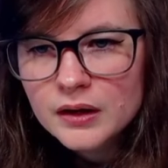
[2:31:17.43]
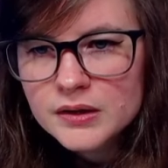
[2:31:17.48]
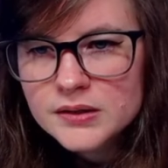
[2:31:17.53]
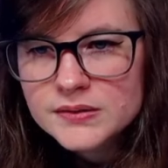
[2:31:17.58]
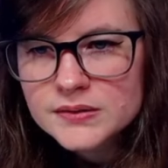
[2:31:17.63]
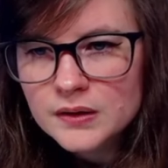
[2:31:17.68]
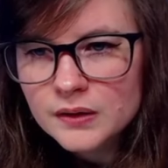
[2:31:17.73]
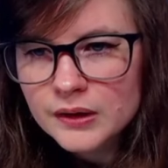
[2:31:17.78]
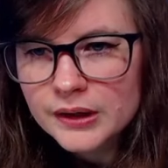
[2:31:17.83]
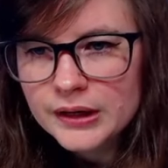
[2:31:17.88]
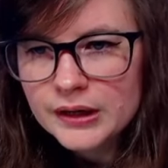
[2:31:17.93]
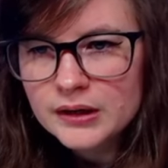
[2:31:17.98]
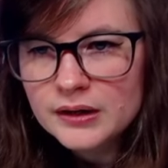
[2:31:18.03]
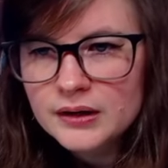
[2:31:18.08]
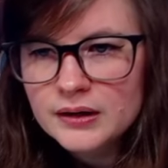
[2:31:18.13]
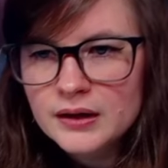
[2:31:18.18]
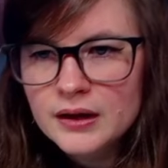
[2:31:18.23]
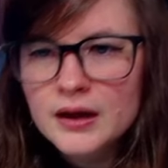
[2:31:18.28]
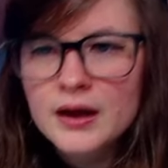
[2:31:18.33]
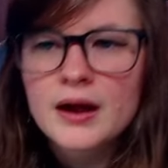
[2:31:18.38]
Sorry.
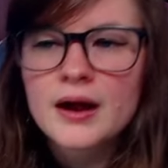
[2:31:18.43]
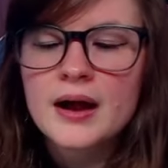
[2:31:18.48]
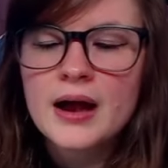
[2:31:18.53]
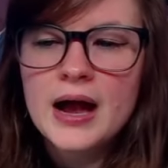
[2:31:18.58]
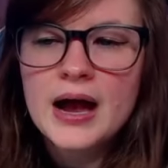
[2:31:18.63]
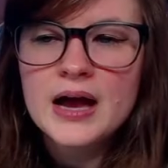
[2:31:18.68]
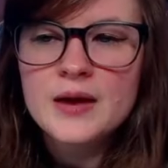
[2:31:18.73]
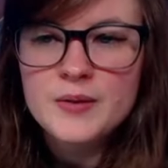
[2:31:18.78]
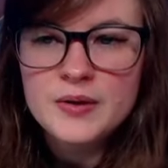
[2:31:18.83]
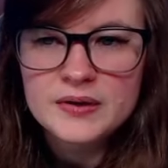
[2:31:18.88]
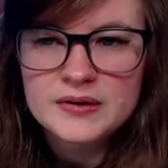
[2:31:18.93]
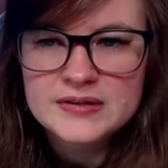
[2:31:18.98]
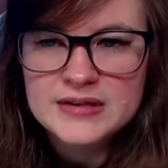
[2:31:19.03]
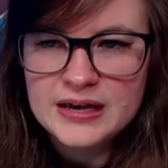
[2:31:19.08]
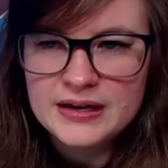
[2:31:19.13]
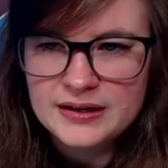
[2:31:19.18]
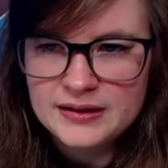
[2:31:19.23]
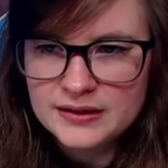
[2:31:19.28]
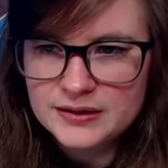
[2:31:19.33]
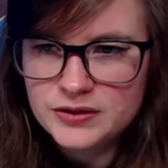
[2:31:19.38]
I'm
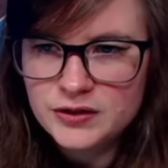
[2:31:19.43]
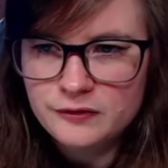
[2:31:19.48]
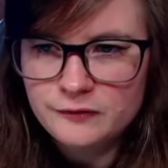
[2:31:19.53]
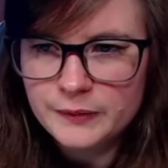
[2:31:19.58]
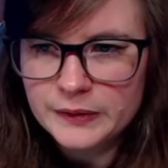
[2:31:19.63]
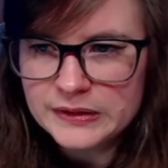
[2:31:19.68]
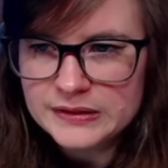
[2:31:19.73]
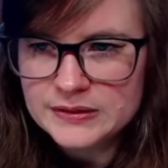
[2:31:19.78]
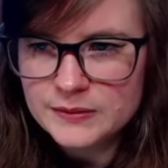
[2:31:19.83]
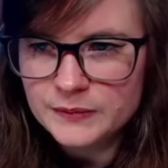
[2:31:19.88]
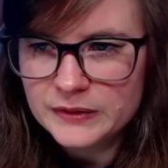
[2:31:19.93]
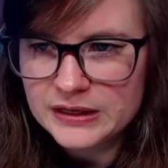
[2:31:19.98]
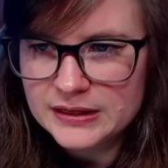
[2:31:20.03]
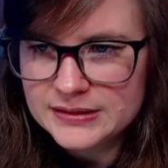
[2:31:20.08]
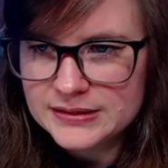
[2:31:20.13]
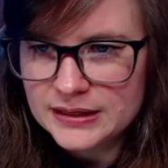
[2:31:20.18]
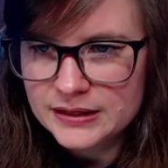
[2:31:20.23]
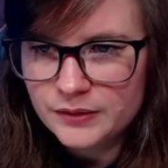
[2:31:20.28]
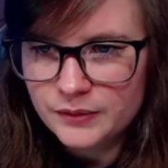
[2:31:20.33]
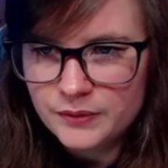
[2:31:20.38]
excited that you've built some kits.
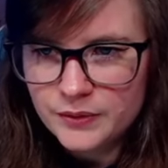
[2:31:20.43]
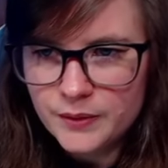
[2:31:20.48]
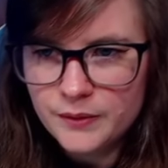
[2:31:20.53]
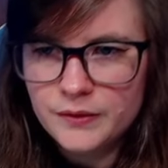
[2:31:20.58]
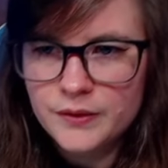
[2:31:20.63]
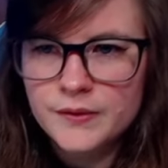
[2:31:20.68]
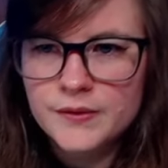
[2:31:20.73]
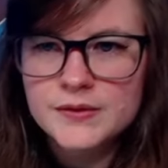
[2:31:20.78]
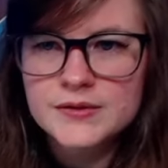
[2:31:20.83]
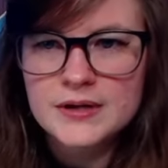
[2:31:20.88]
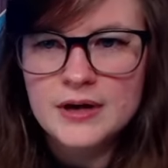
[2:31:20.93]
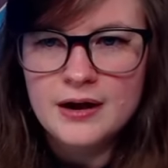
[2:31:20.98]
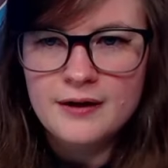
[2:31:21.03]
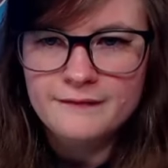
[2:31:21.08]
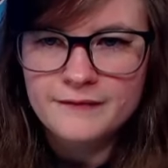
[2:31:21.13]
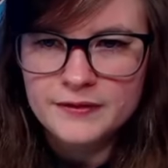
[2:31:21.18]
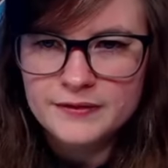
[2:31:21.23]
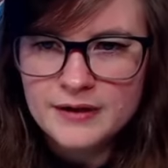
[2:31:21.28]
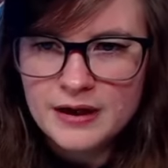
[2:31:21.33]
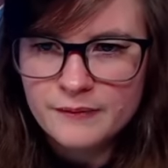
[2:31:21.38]
I don't know those off
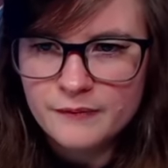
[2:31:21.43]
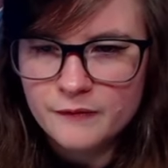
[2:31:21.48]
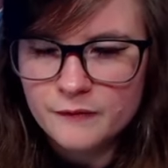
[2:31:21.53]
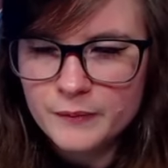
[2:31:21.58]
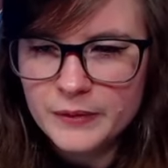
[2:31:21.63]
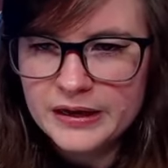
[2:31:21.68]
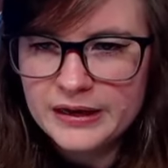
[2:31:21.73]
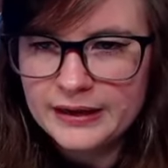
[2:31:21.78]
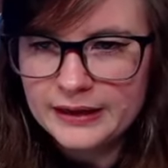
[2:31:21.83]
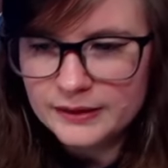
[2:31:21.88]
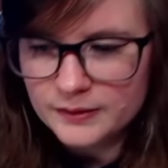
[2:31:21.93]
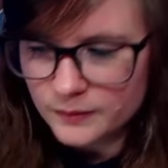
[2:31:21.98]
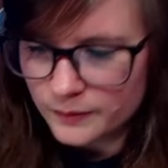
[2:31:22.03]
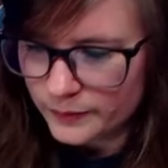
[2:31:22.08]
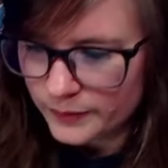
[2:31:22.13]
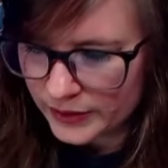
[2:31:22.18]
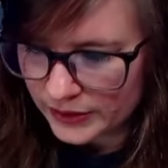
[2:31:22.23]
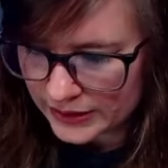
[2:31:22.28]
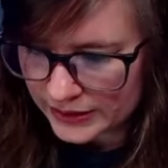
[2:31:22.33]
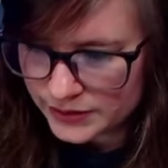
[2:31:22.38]
the top of my head,
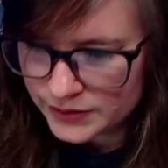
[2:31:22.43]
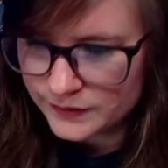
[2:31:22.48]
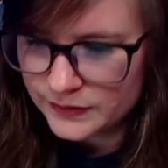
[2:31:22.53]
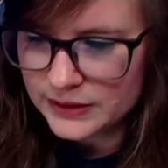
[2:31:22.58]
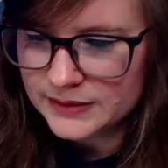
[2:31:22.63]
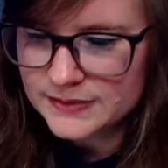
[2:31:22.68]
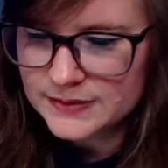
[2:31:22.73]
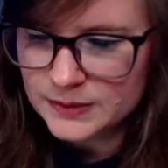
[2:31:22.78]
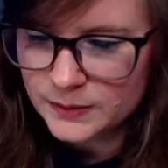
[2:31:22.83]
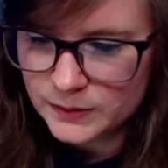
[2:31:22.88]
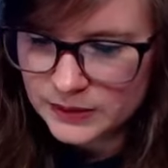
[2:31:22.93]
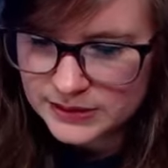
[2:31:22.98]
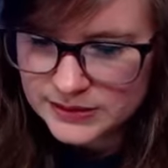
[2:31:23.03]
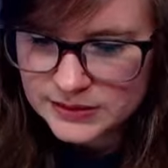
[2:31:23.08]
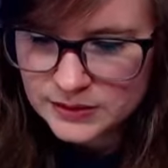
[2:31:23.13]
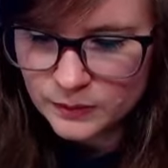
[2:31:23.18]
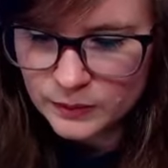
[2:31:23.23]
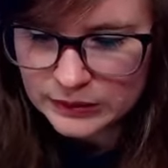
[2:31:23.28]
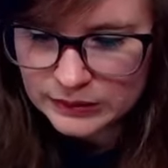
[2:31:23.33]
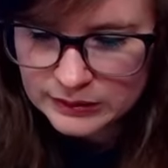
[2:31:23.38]
but glad you've got some kits
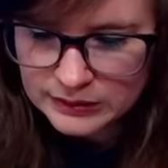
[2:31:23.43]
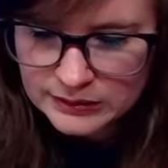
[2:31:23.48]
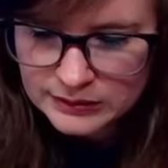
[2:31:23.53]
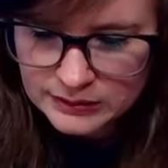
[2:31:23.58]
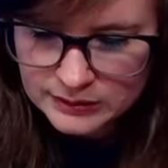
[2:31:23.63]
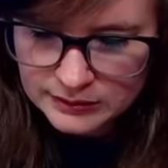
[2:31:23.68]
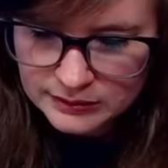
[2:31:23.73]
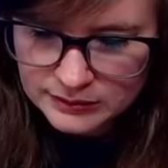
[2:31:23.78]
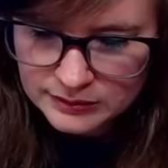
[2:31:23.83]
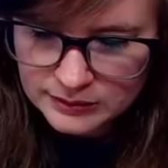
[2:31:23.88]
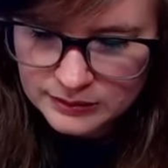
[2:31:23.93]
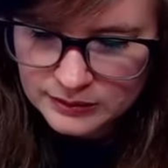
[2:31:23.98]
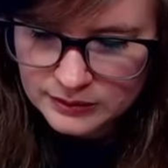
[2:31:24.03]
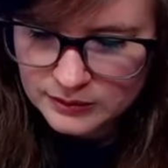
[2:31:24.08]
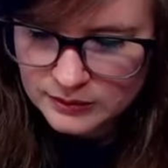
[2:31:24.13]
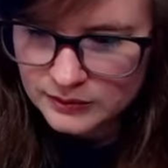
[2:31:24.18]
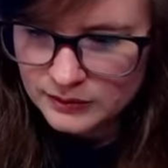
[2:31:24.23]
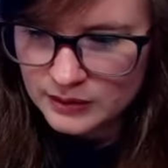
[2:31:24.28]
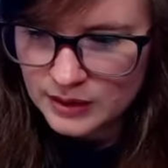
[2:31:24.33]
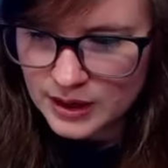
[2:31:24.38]
to work on.
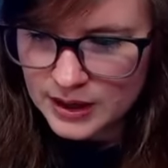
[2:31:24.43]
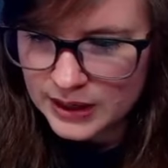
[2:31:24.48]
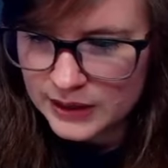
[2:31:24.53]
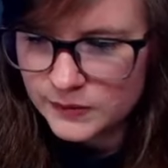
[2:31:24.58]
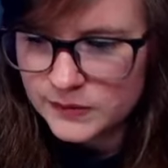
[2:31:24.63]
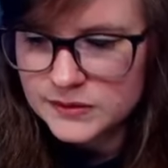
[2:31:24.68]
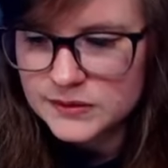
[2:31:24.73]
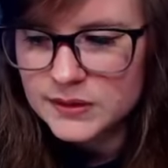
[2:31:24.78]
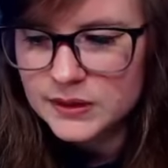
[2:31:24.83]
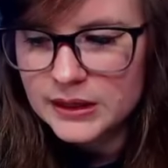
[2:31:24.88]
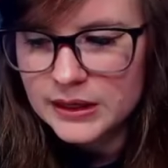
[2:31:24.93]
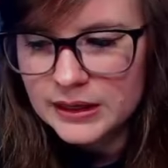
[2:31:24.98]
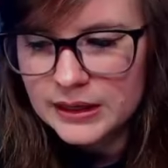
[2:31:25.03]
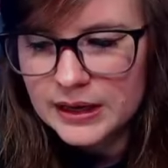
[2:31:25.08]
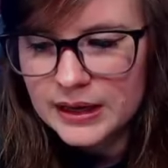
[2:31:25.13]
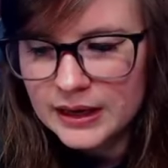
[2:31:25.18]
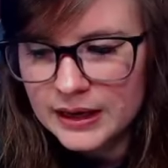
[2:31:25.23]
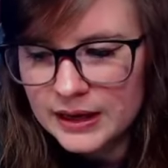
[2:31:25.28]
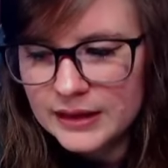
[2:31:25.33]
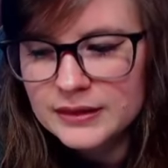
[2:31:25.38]
I was looking
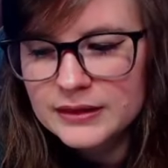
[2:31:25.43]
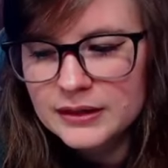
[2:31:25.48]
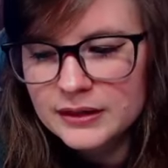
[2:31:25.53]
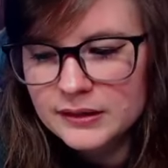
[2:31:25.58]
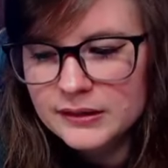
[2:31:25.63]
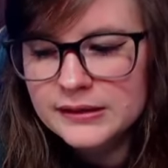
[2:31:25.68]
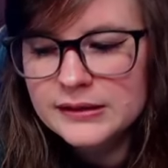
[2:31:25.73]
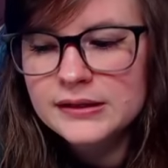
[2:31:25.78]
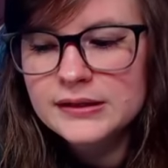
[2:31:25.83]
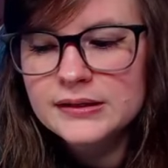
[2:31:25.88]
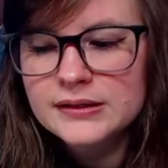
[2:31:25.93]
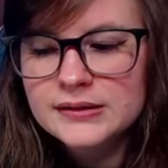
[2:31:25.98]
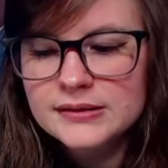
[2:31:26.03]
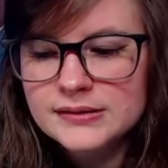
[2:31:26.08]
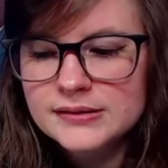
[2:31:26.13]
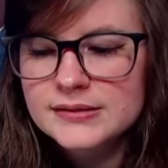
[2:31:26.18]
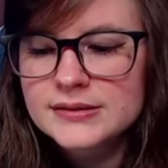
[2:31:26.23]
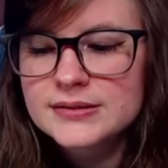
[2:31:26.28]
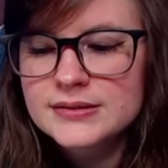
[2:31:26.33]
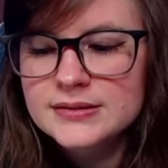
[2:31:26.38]
at, there
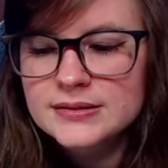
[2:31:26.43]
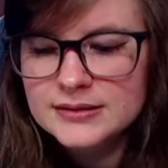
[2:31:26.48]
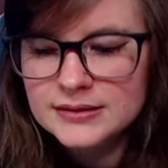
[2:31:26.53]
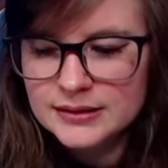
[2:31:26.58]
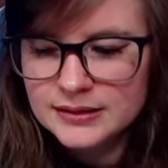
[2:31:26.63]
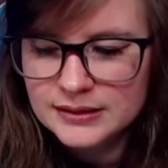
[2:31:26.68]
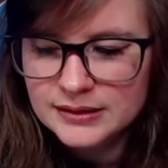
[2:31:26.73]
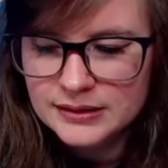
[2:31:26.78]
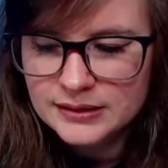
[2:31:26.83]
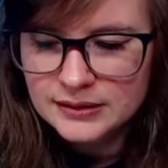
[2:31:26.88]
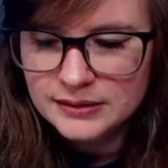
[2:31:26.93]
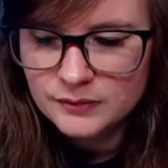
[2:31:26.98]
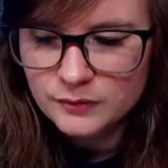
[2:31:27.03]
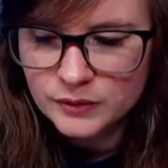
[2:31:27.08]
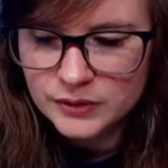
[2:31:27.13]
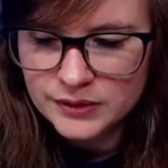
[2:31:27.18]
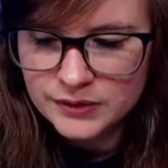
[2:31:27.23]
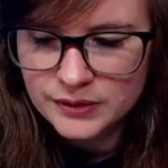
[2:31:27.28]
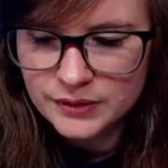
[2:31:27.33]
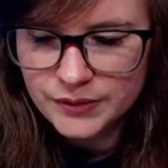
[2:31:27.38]
is
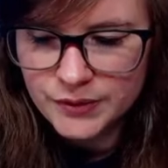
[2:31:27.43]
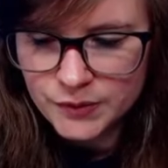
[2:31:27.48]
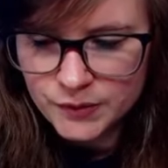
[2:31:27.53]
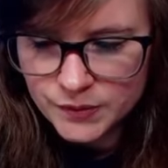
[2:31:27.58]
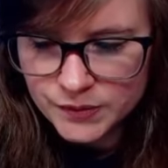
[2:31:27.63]
one of the local